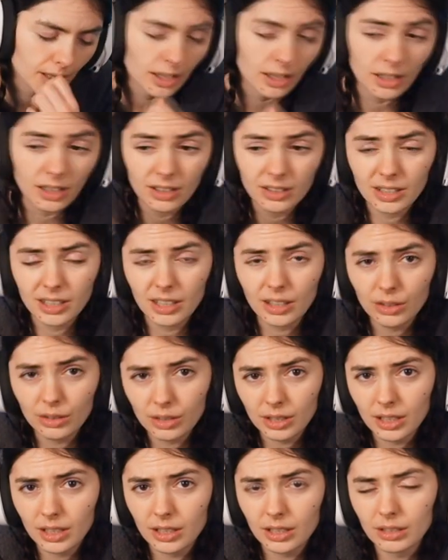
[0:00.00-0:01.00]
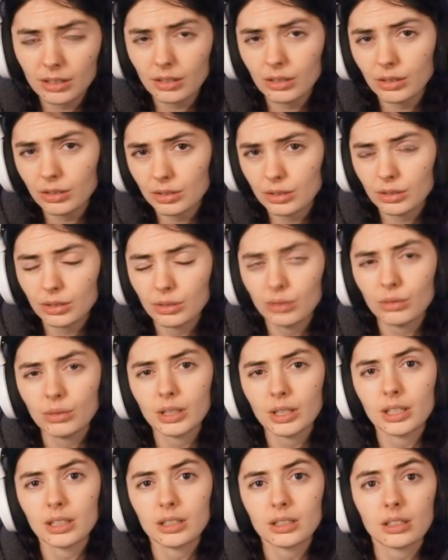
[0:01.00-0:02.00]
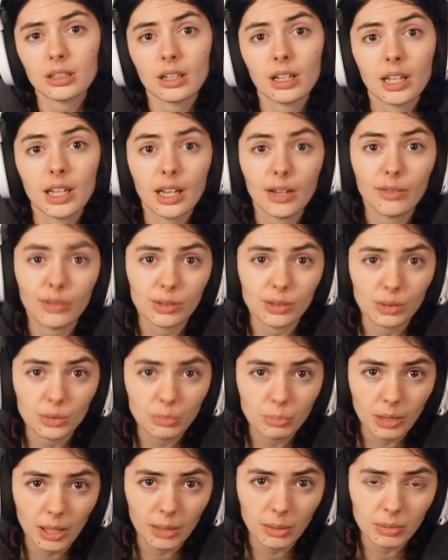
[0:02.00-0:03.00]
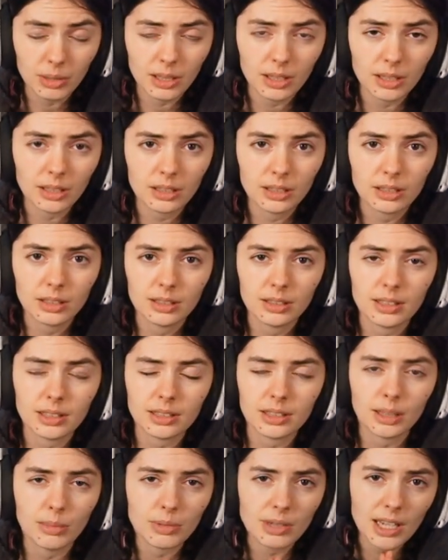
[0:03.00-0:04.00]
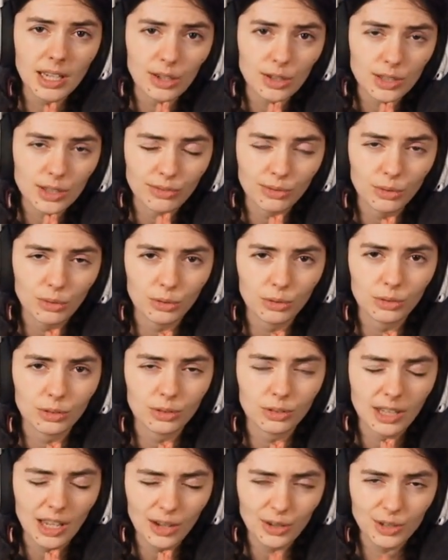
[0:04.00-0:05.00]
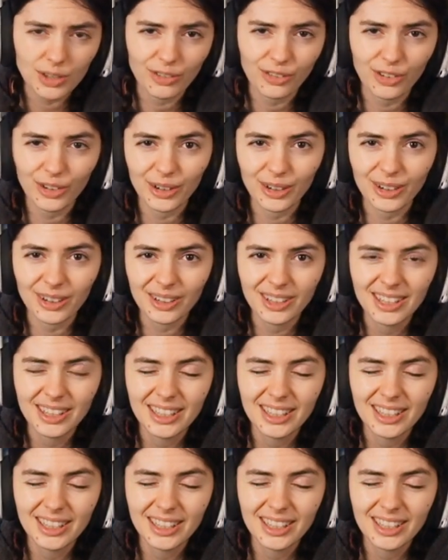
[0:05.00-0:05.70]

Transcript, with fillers: And on the other hand, also is I have a new puppy. His name's Calcifer. Calcifer.